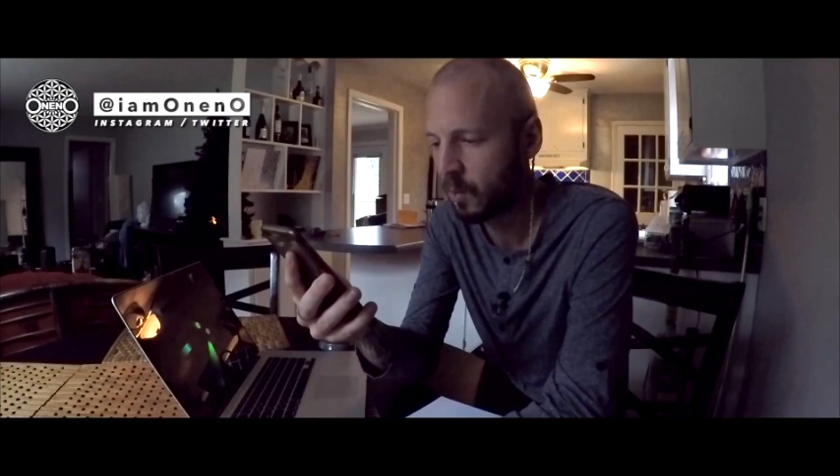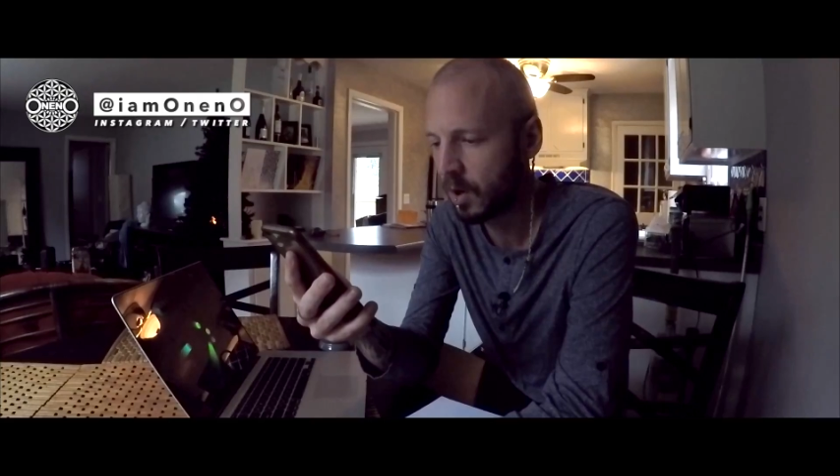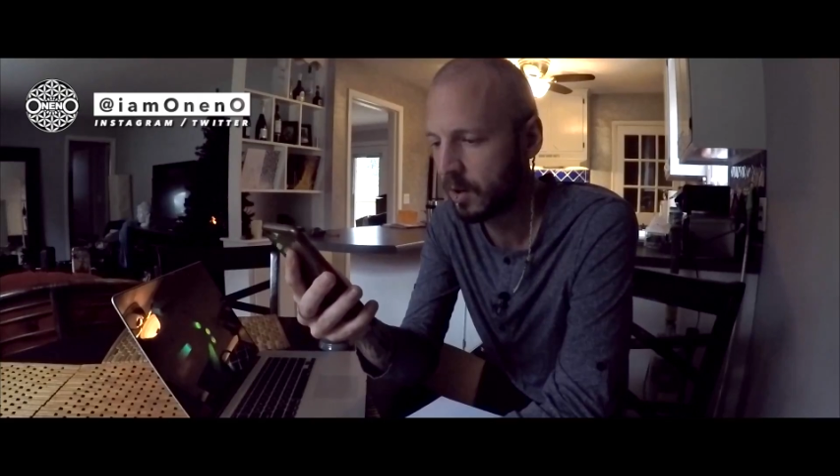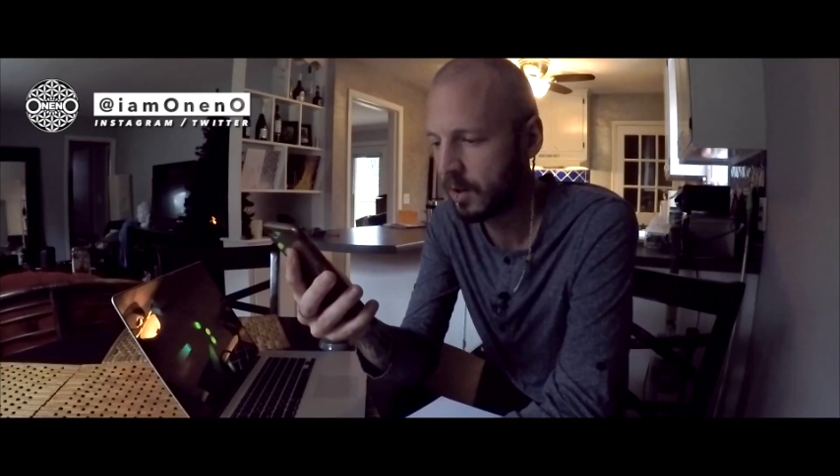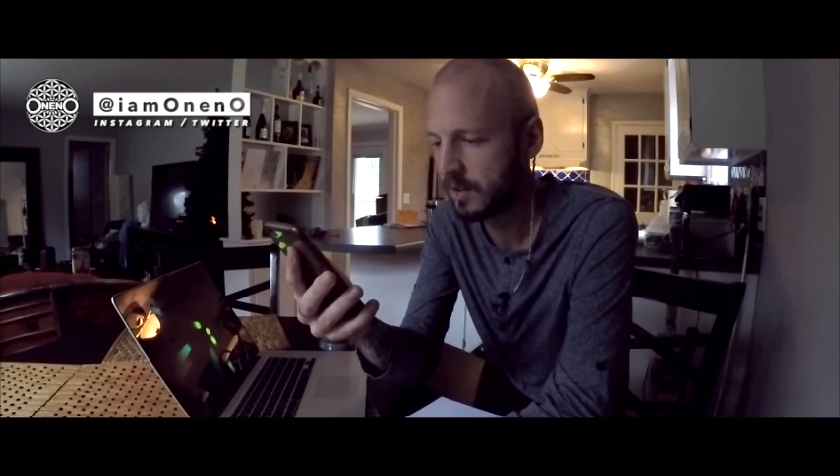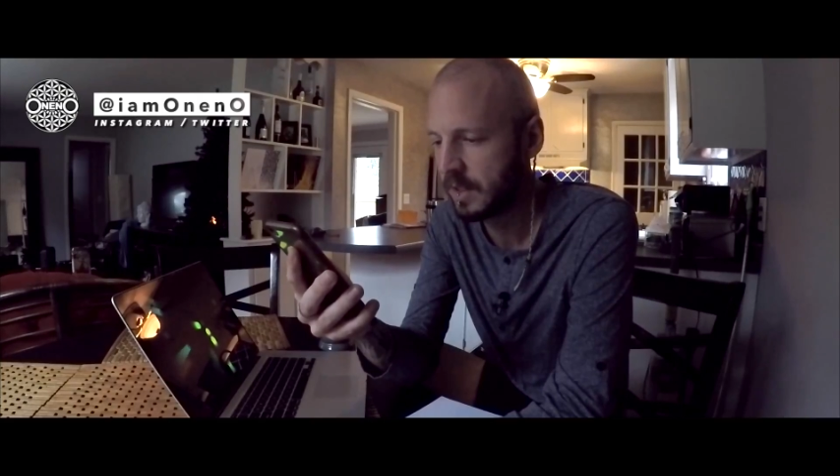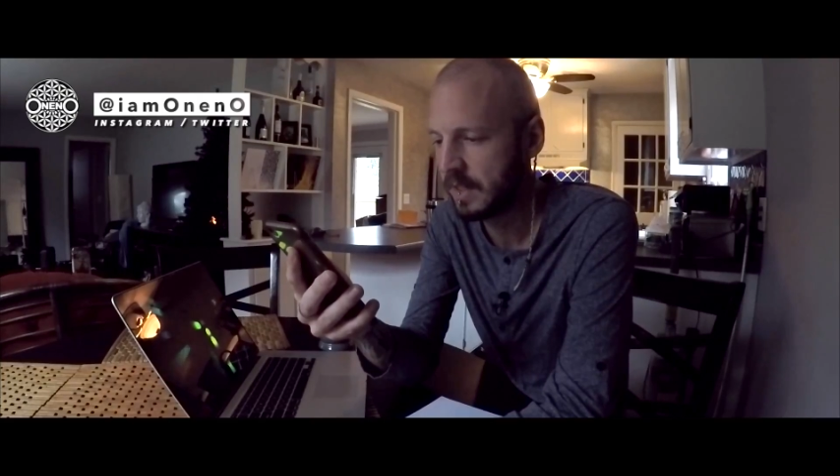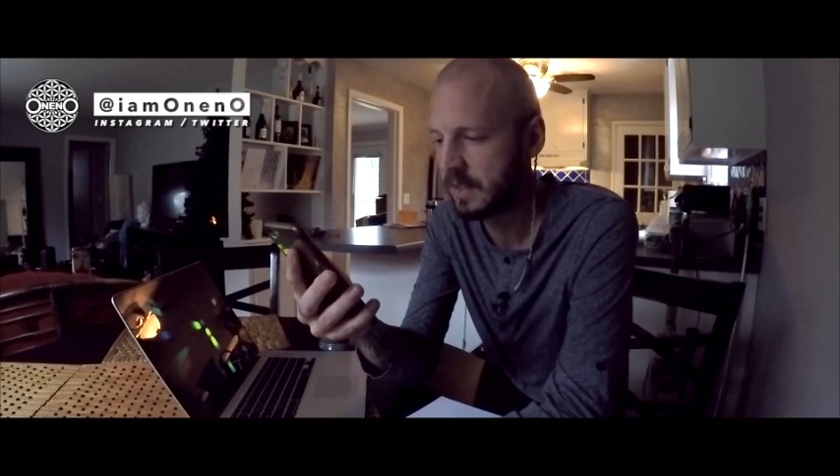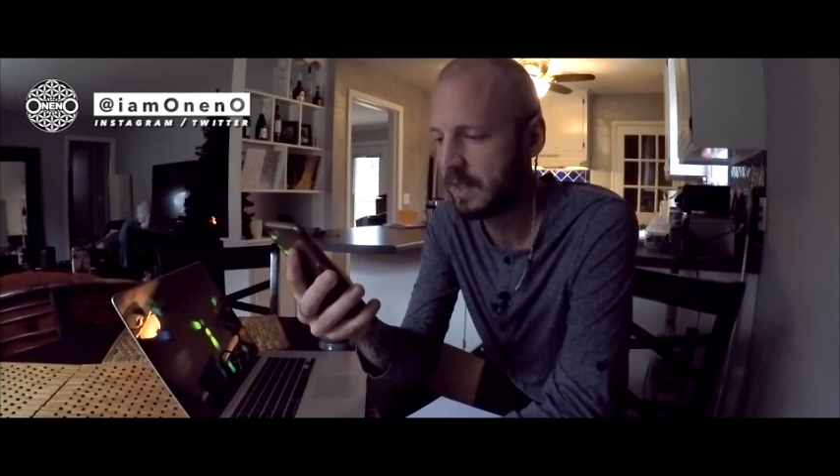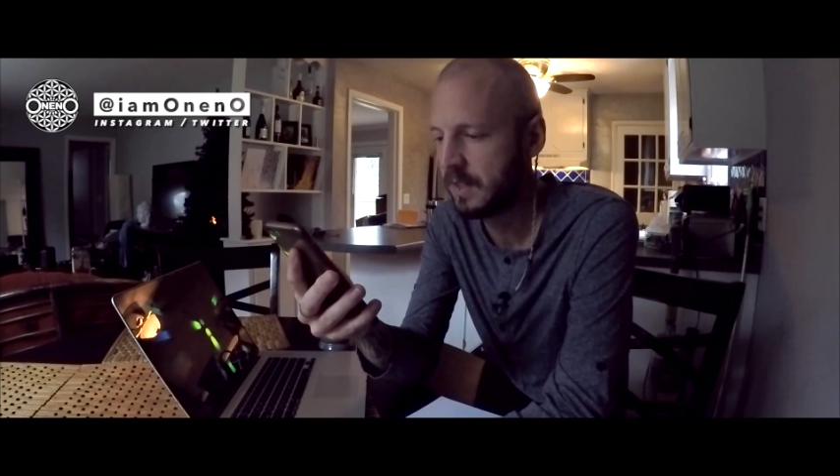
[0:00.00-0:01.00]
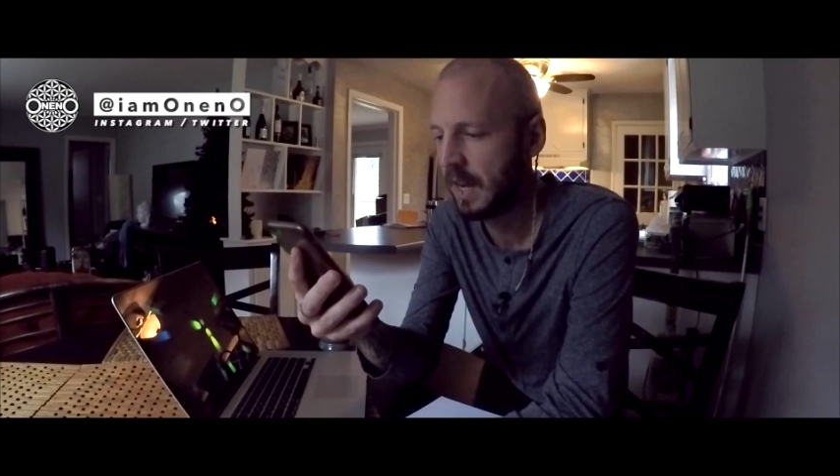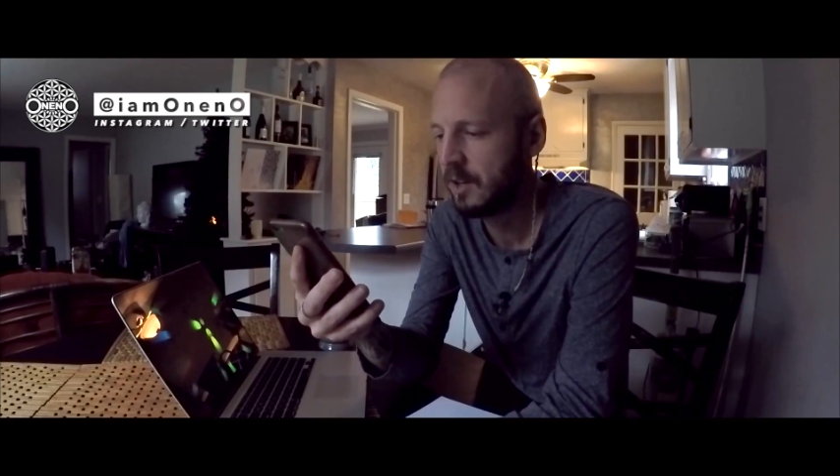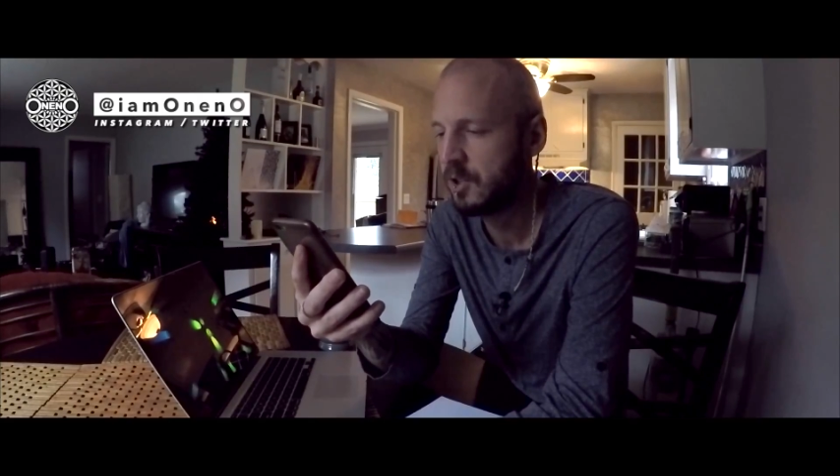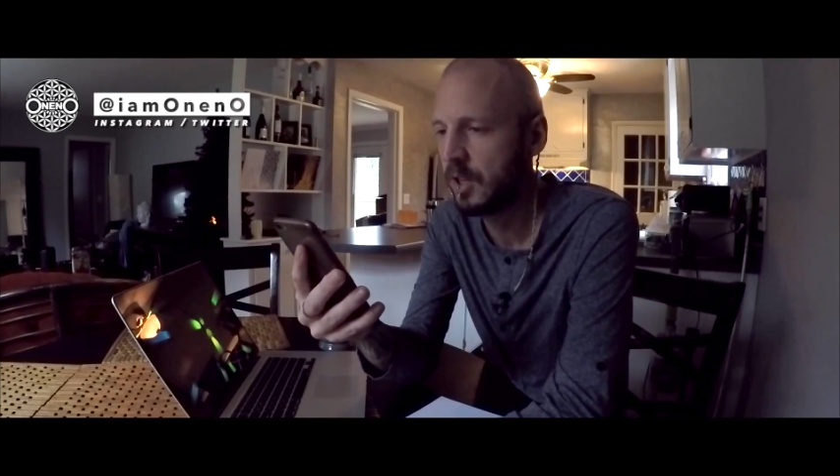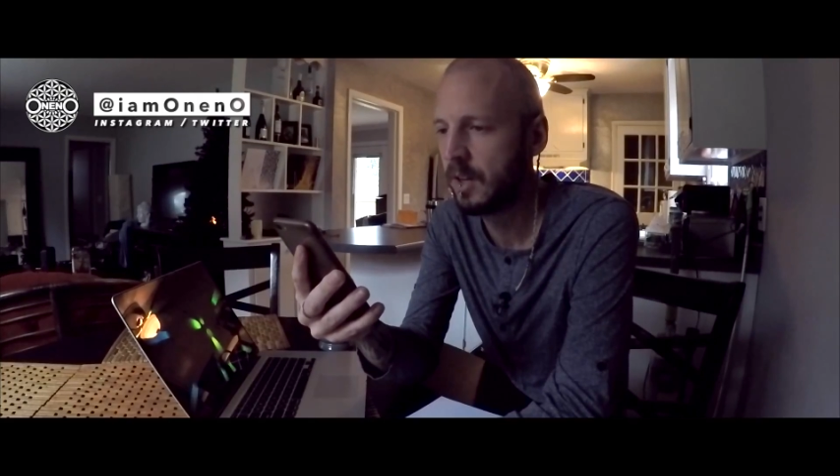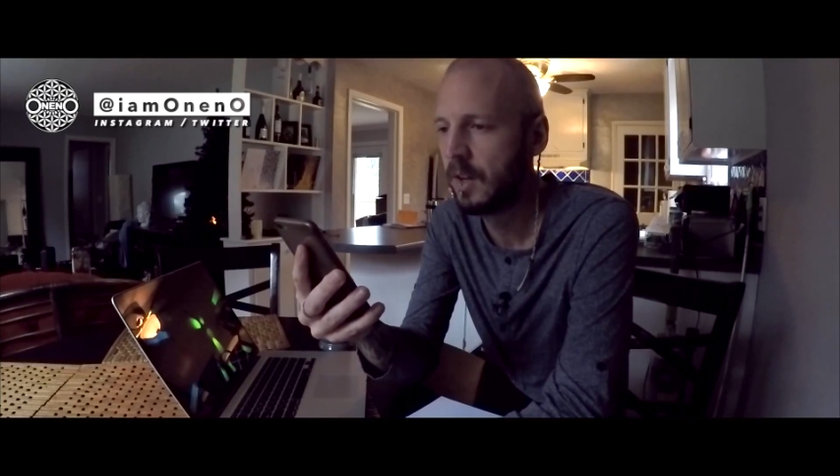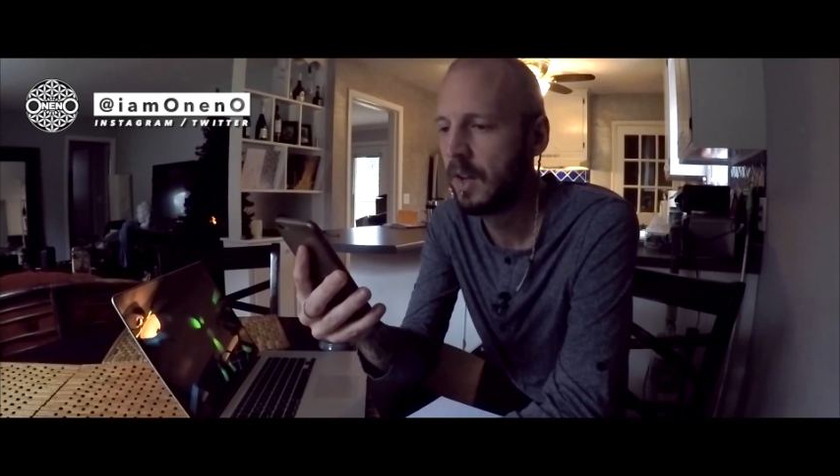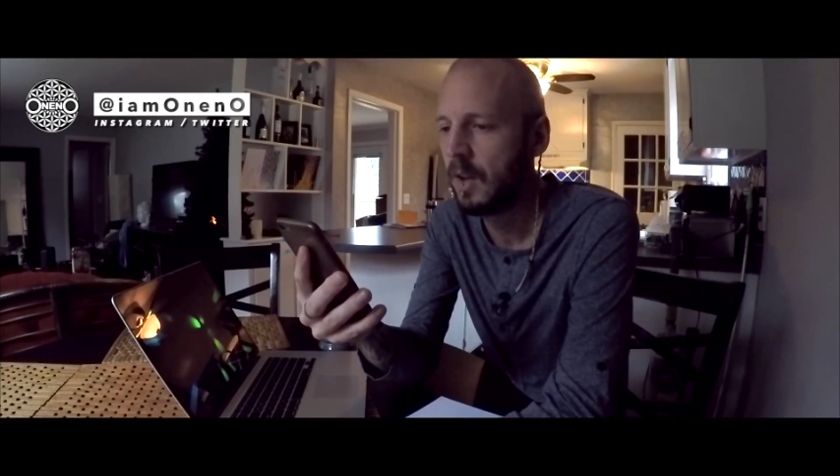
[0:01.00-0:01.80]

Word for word: workers is in tension